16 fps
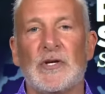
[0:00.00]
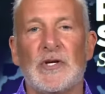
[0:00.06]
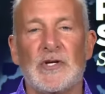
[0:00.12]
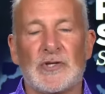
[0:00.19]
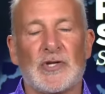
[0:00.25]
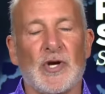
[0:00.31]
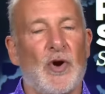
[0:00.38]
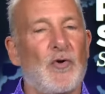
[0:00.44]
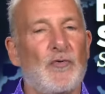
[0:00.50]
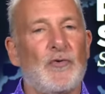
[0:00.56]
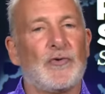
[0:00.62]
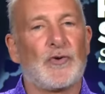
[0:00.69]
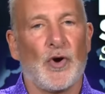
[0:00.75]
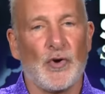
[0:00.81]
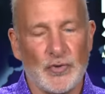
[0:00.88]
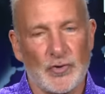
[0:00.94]
So
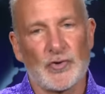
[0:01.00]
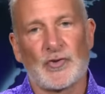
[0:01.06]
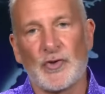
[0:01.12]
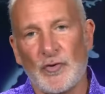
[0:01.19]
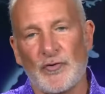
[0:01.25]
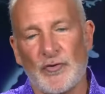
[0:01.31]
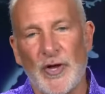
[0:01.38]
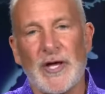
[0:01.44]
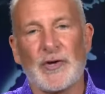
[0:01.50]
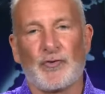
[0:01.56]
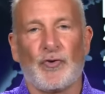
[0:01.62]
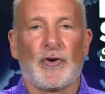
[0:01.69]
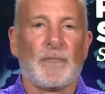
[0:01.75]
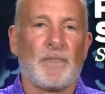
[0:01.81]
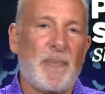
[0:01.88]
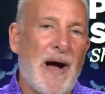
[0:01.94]
those are two things when
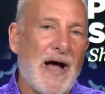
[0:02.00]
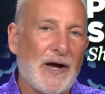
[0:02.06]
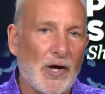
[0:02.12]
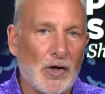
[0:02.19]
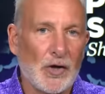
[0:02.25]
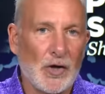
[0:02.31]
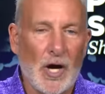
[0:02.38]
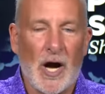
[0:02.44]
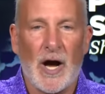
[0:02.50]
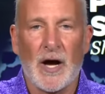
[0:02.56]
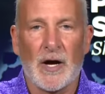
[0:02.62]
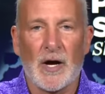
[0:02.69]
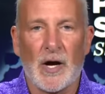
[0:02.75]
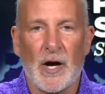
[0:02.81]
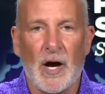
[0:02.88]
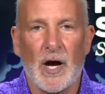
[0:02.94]
you're buying uh,
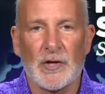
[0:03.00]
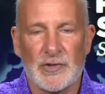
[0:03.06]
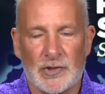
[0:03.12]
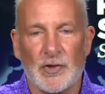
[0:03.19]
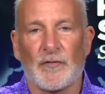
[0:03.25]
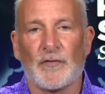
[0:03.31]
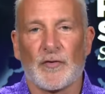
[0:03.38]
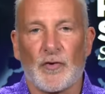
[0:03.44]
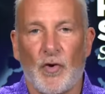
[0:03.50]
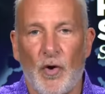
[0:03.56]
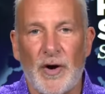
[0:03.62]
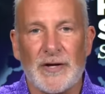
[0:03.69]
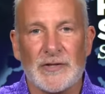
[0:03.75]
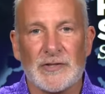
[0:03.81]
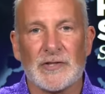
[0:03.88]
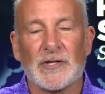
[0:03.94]
uh, silver
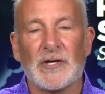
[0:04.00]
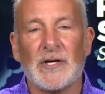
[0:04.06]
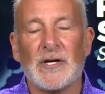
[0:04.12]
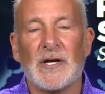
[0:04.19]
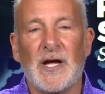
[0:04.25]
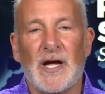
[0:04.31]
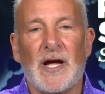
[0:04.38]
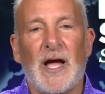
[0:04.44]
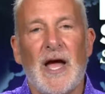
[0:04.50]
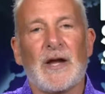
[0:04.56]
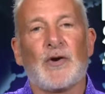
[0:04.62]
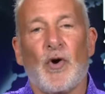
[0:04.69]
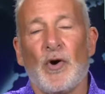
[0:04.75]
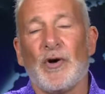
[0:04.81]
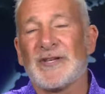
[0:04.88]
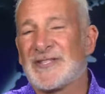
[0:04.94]
coins and
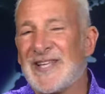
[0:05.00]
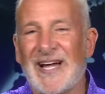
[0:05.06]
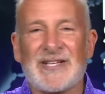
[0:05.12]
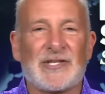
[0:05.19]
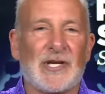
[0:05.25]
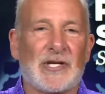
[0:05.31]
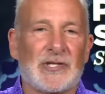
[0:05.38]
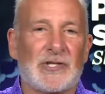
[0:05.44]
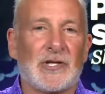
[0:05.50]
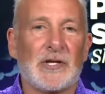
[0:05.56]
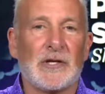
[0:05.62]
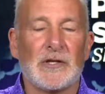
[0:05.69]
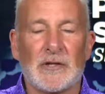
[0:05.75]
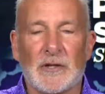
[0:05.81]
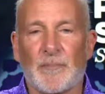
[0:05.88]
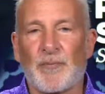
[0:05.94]
gold. It's not just
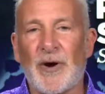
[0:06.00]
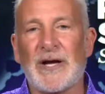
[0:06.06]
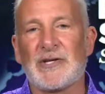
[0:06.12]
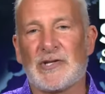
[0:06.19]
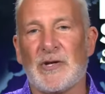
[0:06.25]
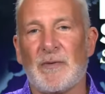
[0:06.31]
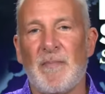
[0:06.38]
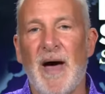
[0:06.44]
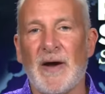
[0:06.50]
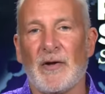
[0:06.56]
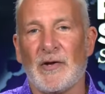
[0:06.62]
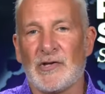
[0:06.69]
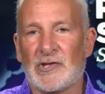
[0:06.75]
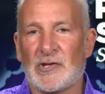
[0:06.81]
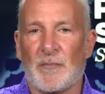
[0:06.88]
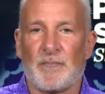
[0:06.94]
the price of the metal;
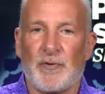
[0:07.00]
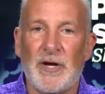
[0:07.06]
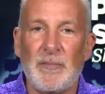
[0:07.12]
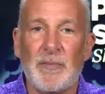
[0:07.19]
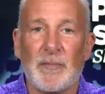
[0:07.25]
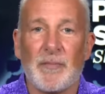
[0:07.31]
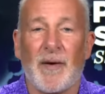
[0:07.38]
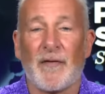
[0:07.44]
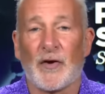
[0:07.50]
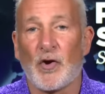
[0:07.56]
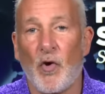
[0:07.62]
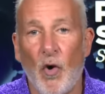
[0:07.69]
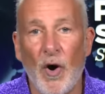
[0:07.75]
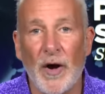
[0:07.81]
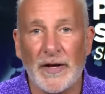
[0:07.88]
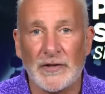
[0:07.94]
it's the premium on the
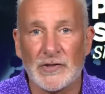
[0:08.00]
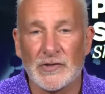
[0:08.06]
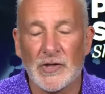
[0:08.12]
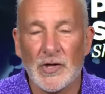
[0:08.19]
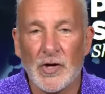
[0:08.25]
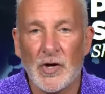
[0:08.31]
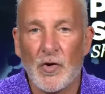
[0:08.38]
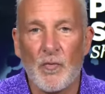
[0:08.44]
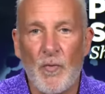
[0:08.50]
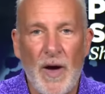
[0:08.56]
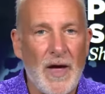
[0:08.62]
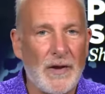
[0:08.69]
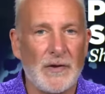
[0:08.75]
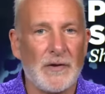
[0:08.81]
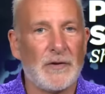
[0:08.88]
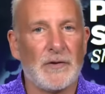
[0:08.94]
coins
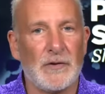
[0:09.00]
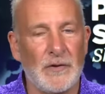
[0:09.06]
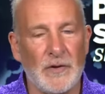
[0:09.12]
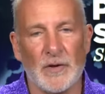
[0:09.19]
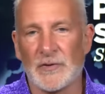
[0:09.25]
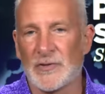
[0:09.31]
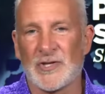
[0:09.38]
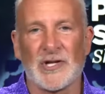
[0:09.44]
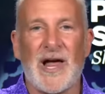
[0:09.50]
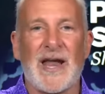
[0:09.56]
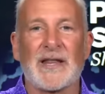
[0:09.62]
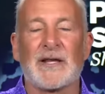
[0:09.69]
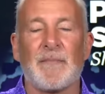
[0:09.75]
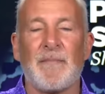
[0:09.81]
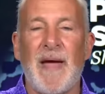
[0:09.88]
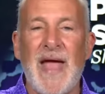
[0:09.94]
when you know there's a lot of
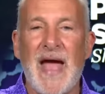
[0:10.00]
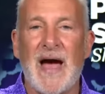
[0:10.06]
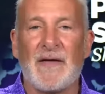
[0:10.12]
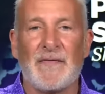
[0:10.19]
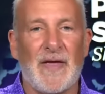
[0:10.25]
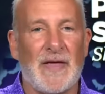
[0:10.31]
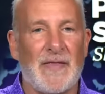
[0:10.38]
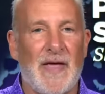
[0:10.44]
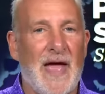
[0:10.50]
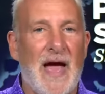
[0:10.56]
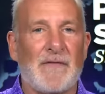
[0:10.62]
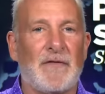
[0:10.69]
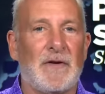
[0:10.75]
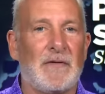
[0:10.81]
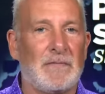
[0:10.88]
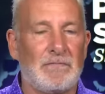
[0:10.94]
demand and they
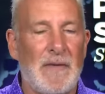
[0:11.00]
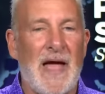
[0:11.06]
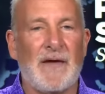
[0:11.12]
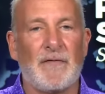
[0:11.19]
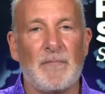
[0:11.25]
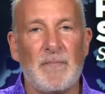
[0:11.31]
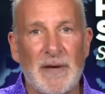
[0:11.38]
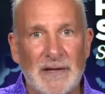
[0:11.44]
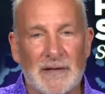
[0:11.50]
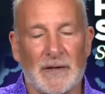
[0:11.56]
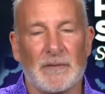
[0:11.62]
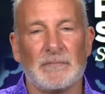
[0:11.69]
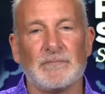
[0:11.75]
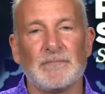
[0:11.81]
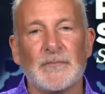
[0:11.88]
haven't they haven't minted them.